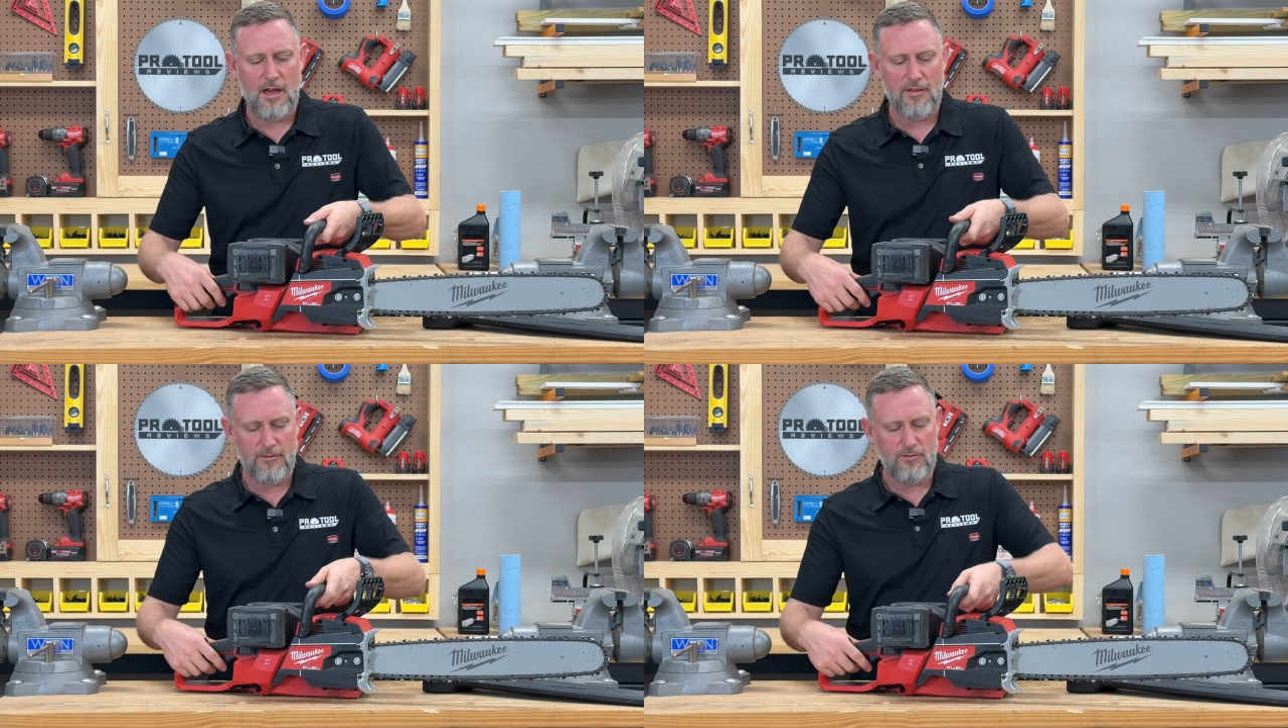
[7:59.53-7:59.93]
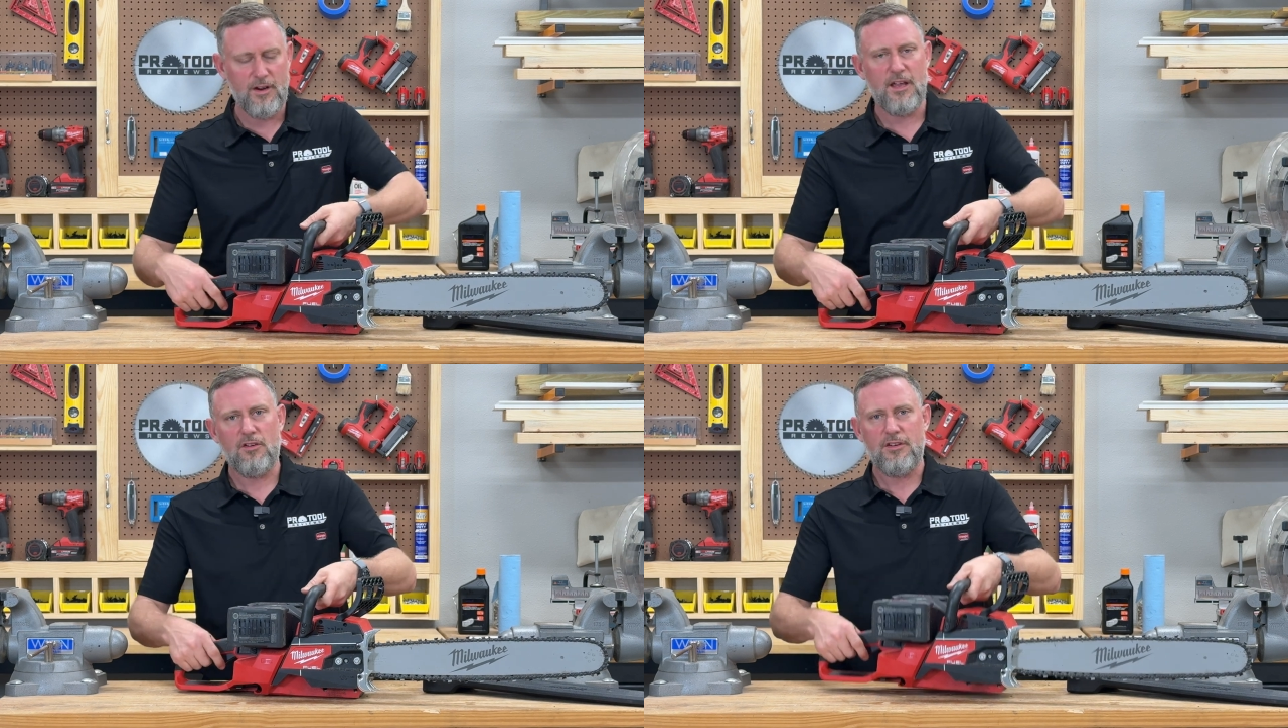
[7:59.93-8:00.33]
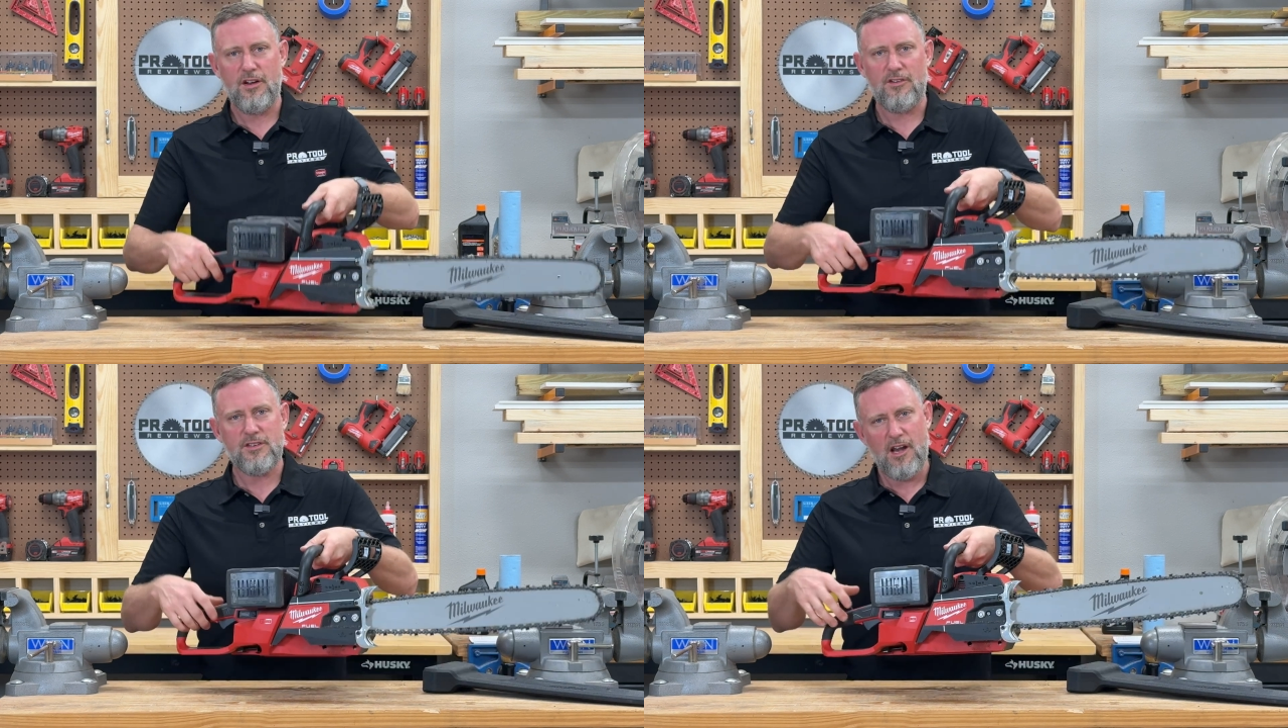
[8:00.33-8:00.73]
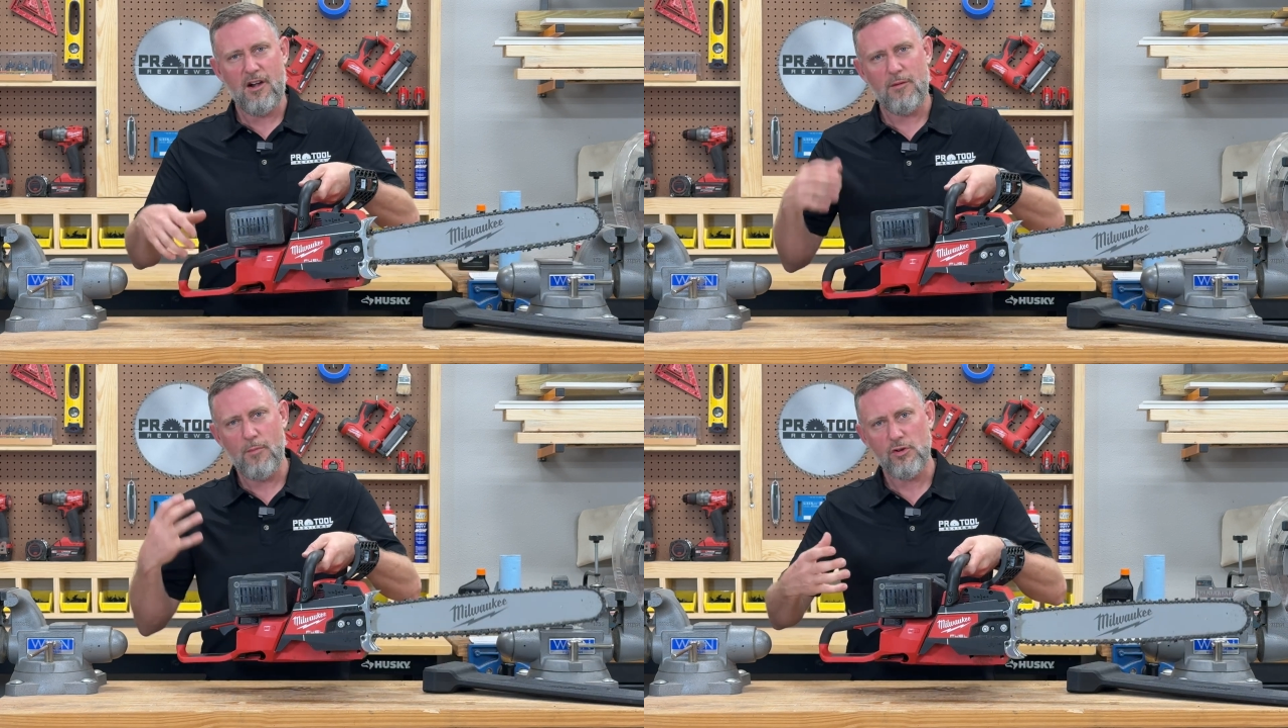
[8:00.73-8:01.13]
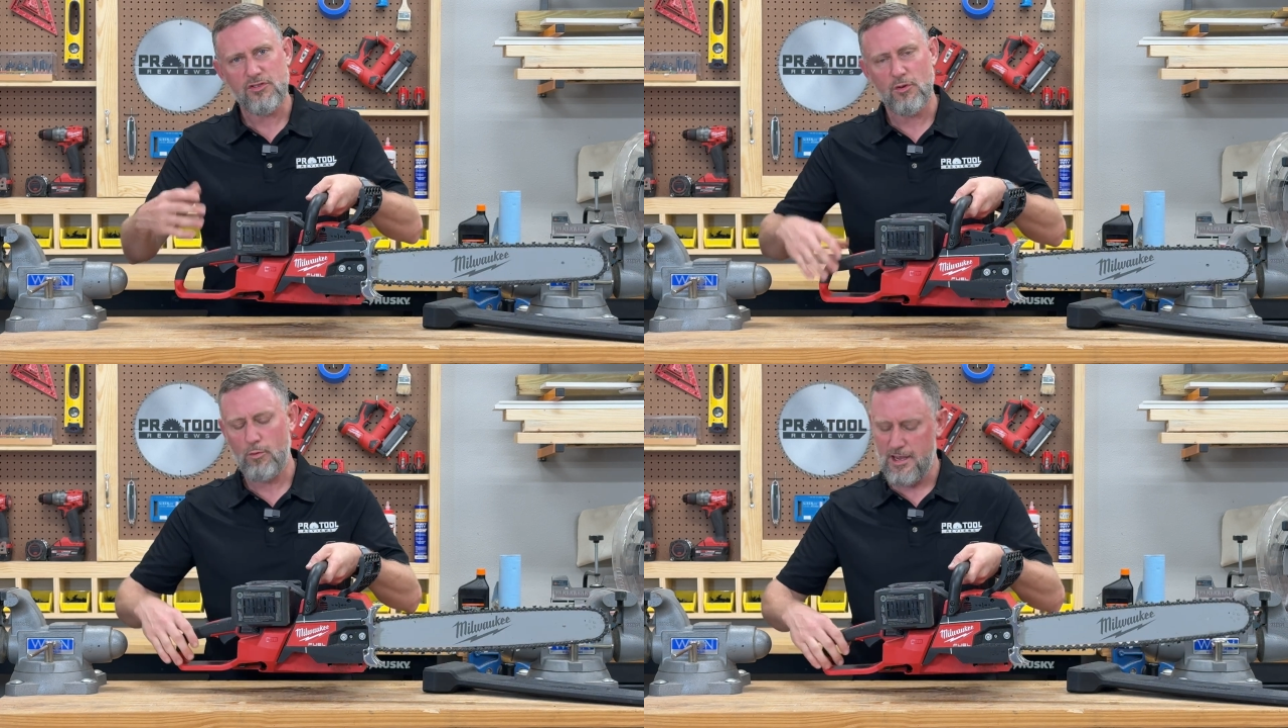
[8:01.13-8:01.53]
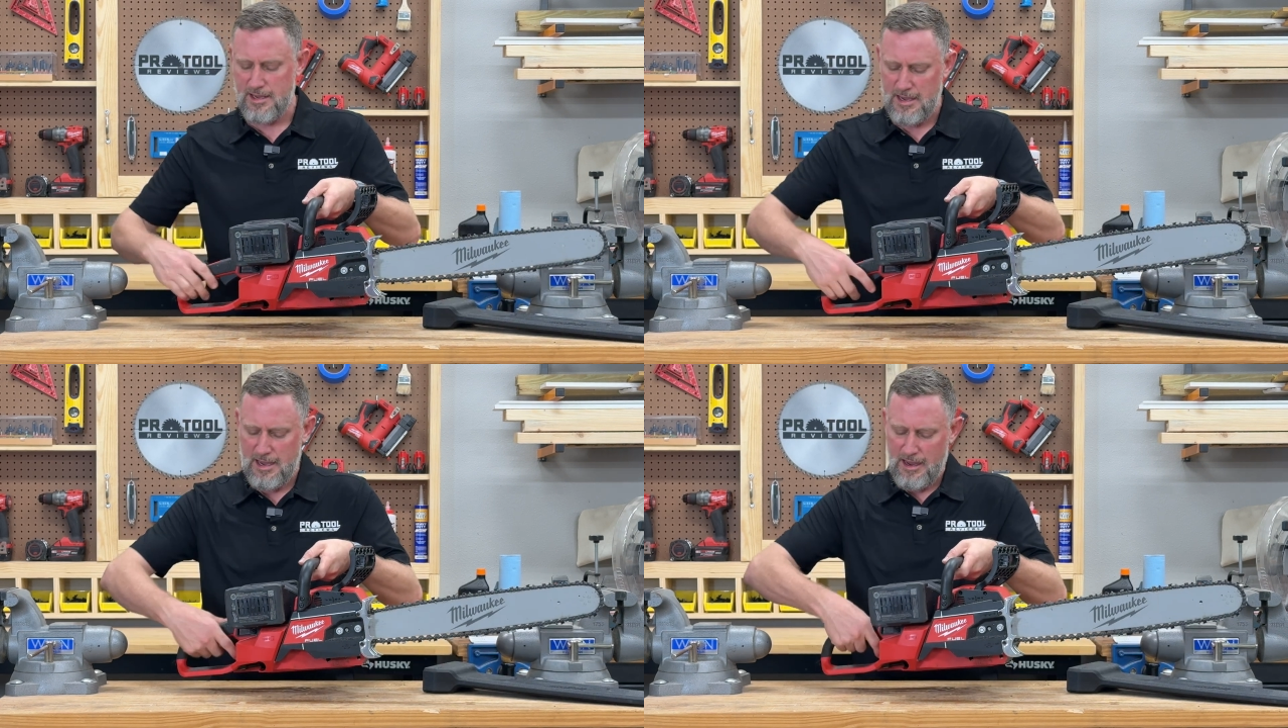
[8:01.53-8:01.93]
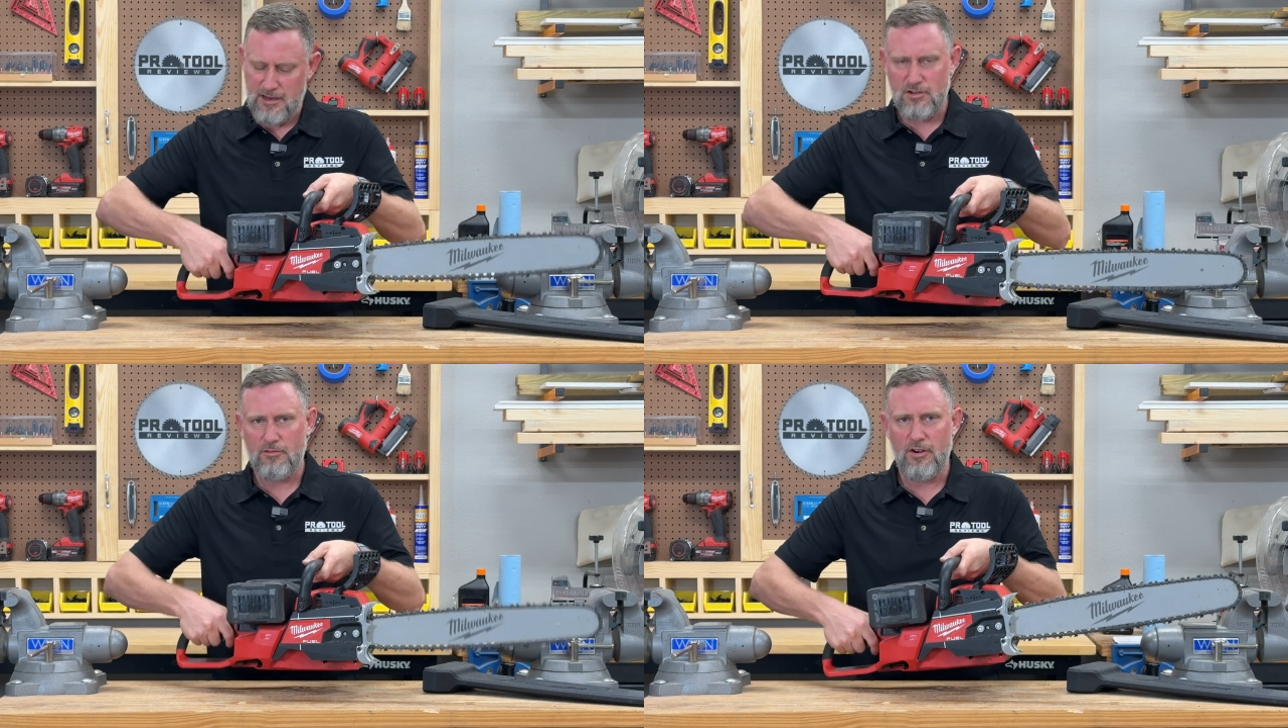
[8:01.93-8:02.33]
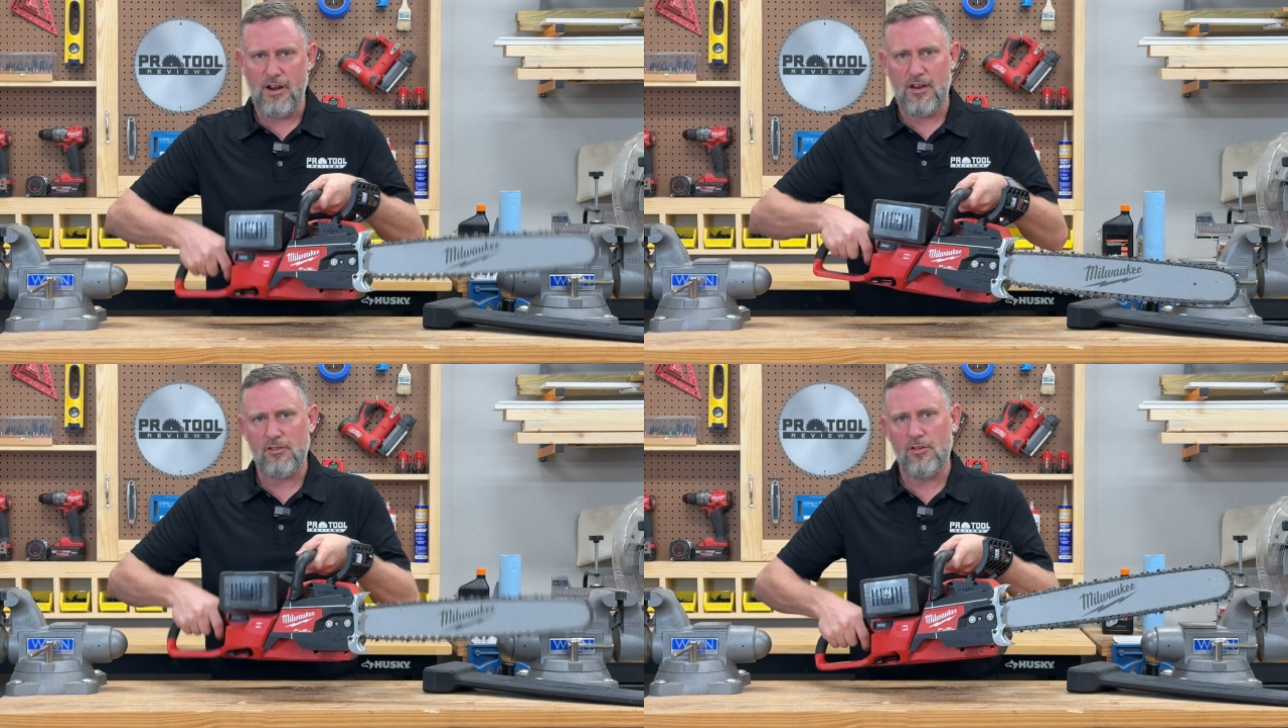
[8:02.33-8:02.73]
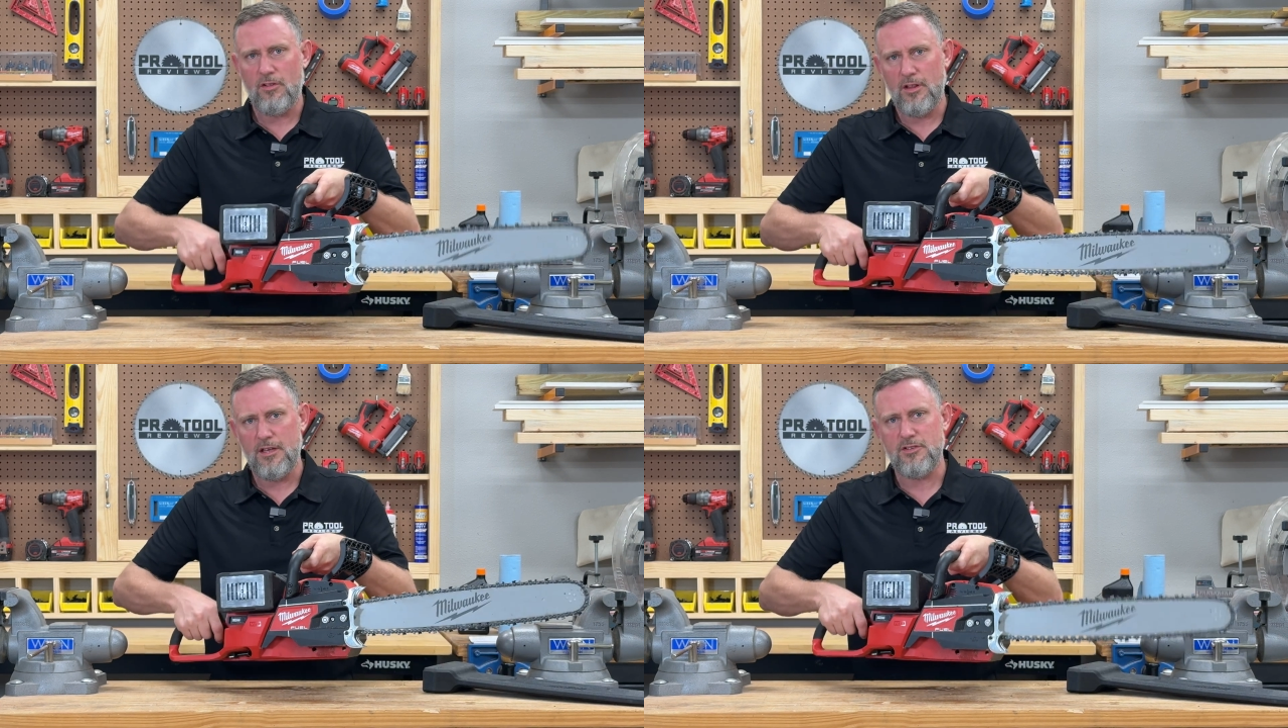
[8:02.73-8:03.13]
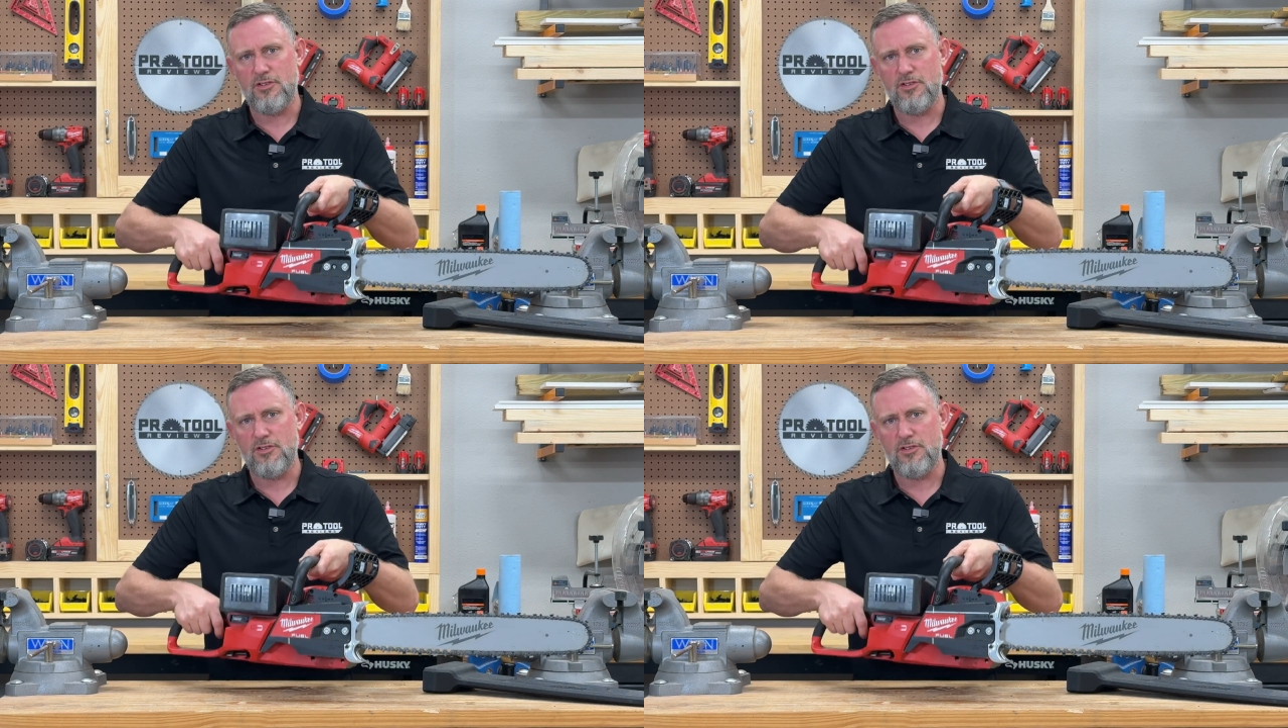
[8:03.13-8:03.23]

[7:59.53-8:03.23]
on the front handle here is carrying most of the weight, and your rear handle is